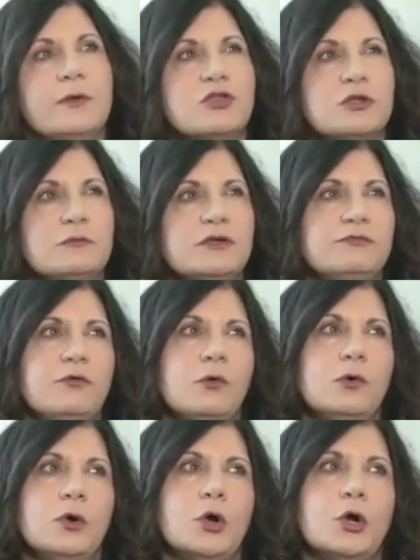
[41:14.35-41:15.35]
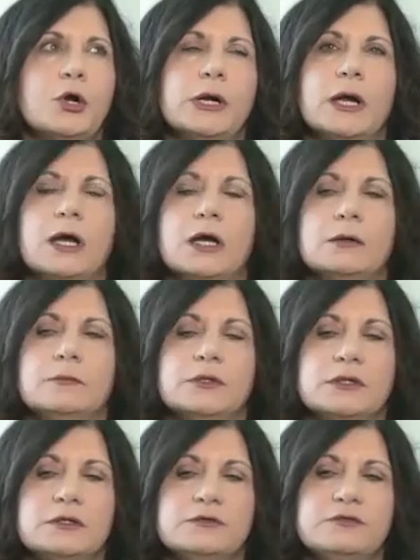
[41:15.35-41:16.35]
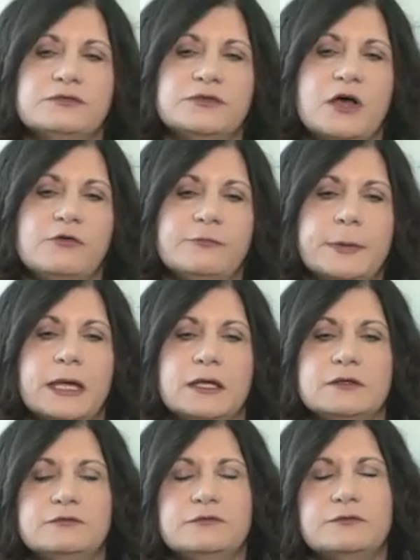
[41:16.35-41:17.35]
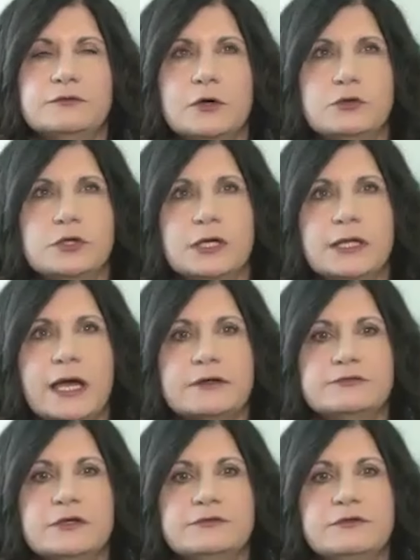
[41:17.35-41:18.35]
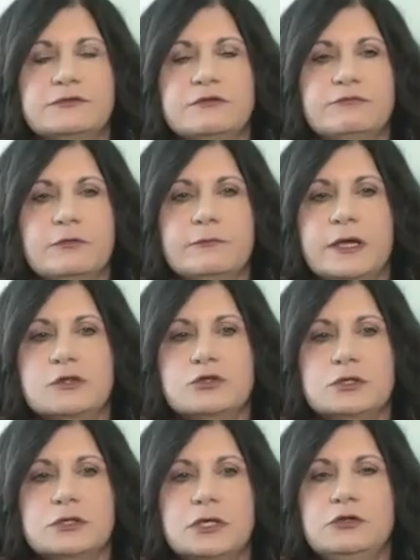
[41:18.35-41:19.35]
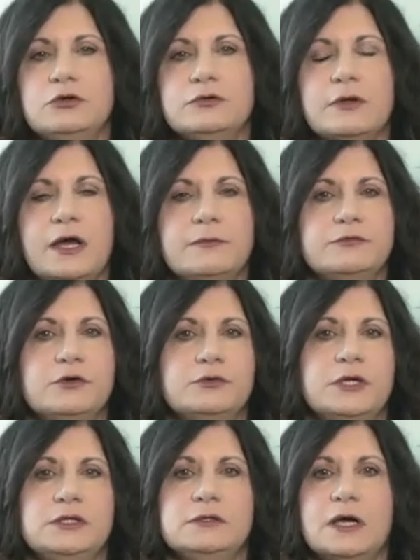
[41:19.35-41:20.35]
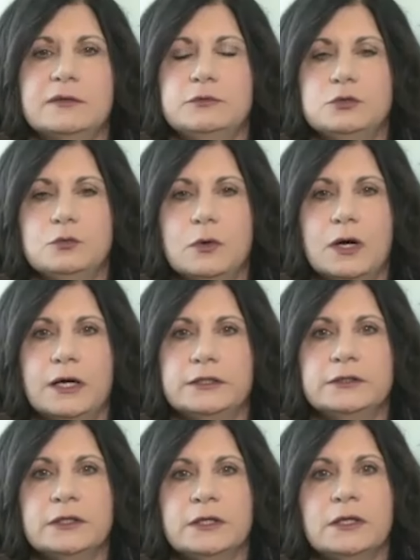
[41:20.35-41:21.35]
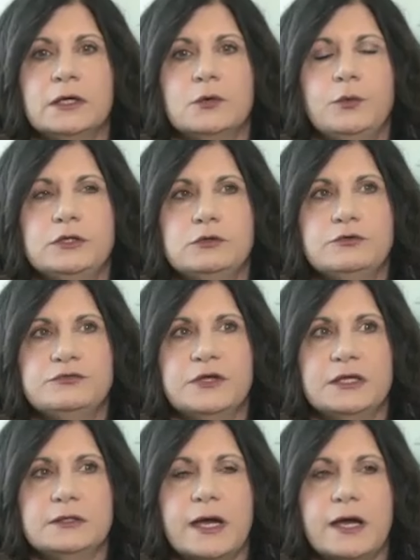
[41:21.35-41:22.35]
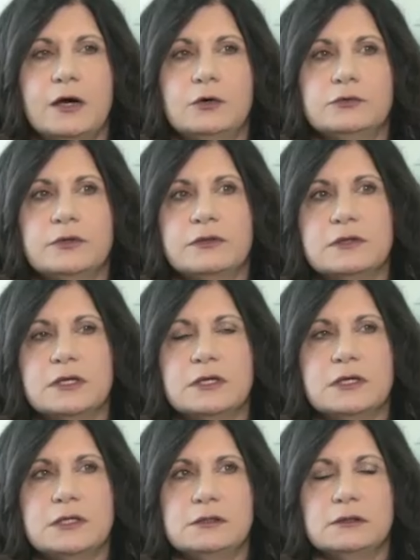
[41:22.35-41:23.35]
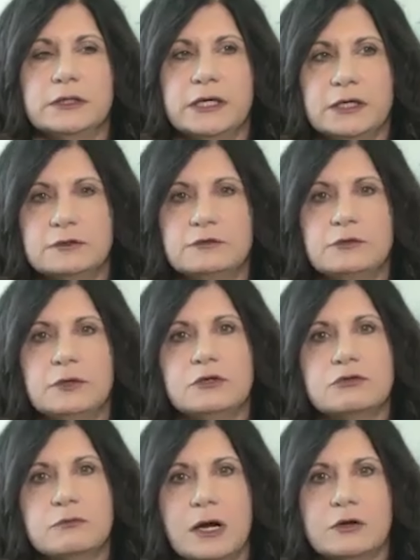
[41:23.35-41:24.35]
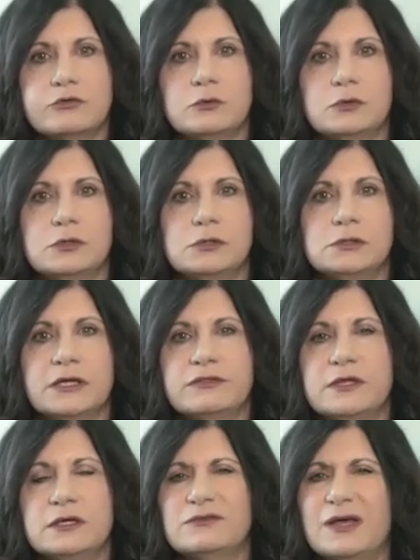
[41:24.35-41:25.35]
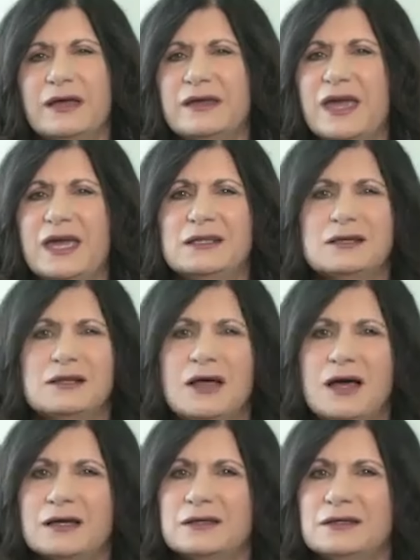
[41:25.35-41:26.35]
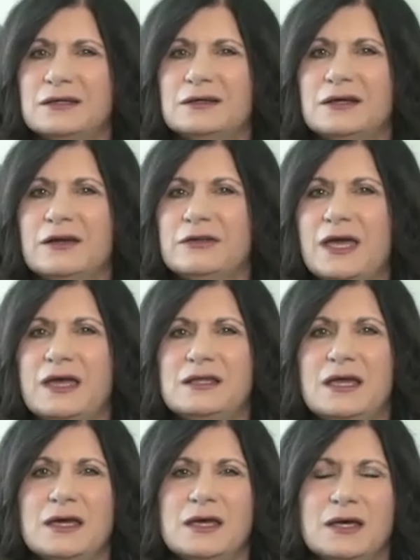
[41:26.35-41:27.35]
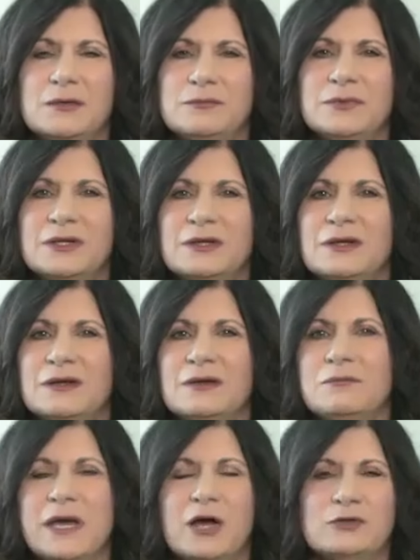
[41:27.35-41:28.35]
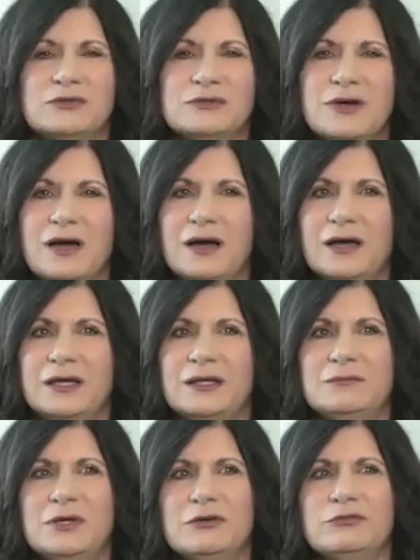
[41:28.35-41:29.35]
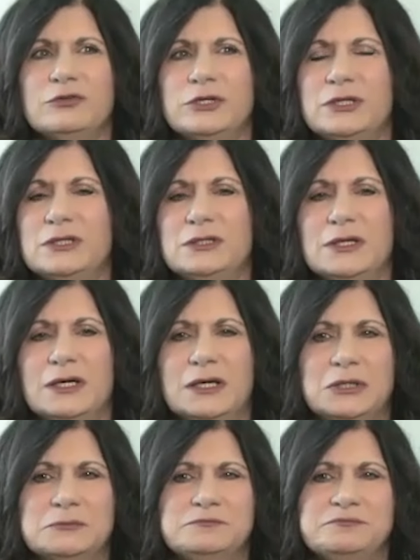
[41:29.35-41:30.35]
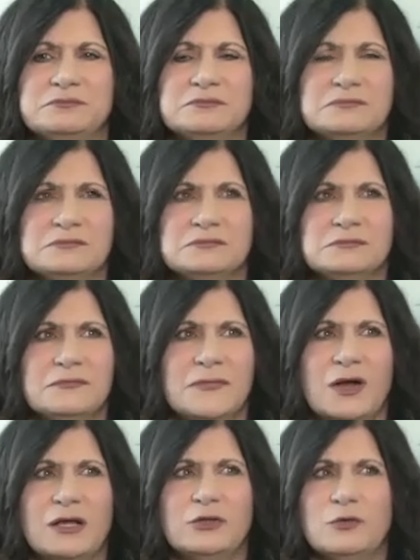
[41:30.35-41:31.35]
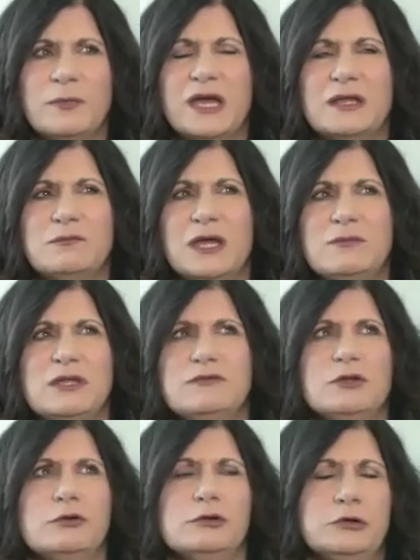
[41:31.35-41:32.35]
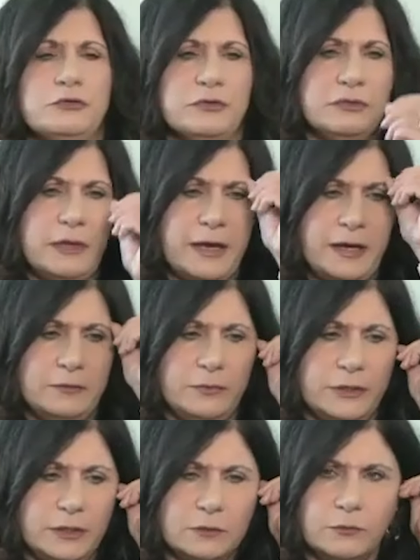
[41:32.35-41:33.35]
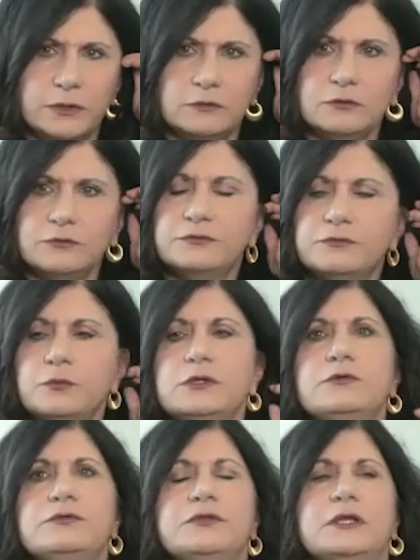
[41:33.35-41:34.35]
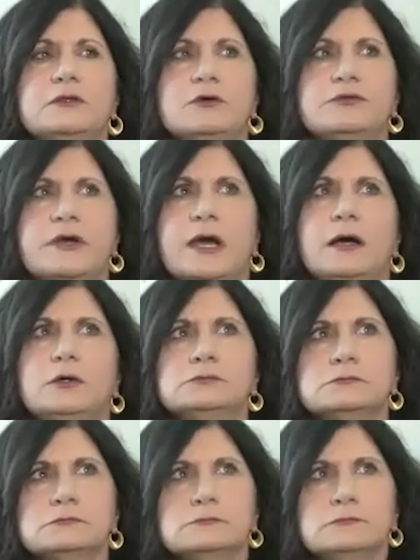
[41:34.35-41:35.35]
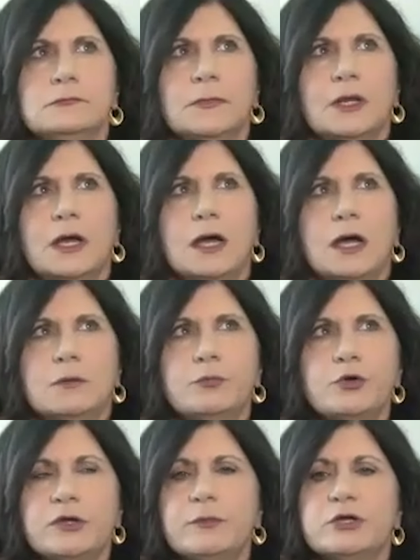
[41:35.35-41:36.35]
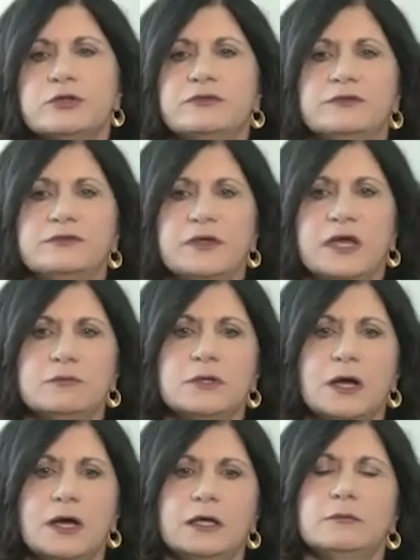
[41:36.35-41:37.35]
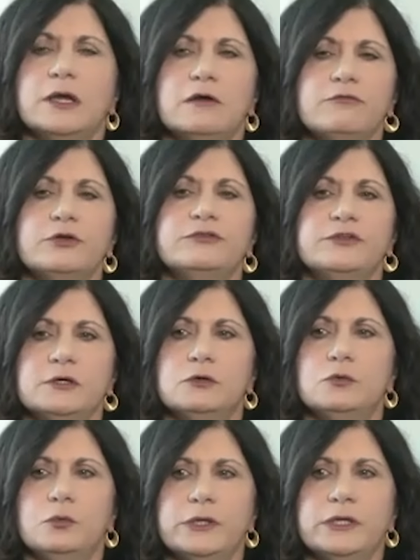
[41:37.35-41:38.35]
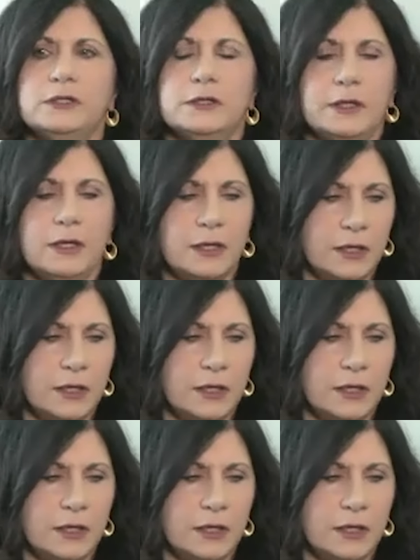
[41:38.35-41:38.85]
I mentioned before, this is self-paced, so you can access this information in your time zone anytime you want. We do send out the link to each module. I think it's like 8 a.m. Mountain Time every, I don't know, maybe even earlier than that, but we do send those out pretty much at the same time every single week.